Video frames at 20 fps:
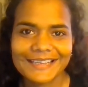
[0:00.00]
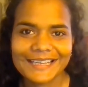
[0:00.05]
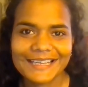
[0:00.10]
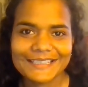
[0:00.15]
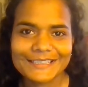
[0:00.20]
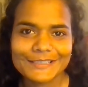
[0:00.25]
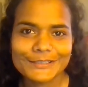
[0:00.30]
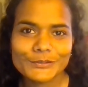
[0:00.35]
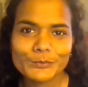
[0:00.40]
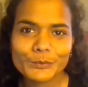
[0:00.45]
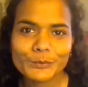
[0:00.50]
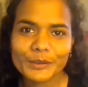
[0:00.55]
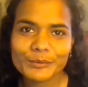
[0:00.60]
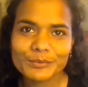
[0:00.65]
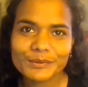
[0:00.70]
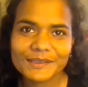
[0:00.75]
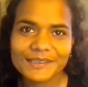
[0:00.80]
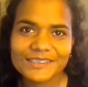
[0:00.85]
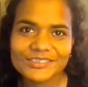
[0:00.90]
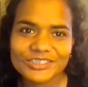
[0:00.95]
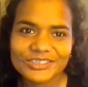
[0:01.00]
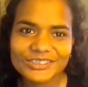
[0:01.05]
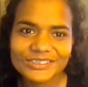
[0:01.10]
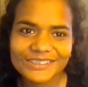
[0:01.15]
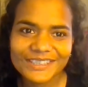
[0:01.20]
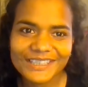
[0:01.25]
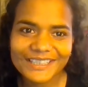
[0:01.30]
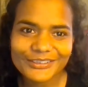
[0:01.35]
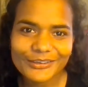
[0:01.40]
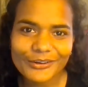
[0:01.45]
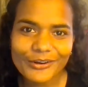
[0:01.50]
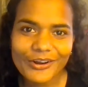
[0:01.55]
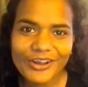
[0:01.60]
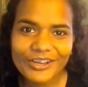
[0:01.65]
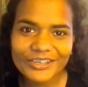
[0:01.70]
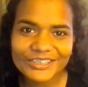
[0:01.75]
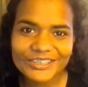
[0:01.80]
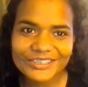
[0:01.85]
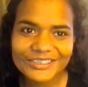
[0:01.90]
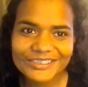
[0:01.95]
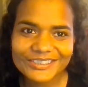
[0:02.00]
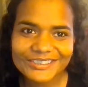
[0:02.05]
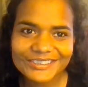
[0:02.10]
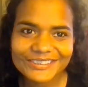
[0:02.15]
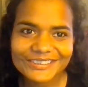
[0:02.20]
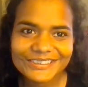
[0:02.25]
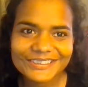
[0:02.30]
It is my pleasure and honor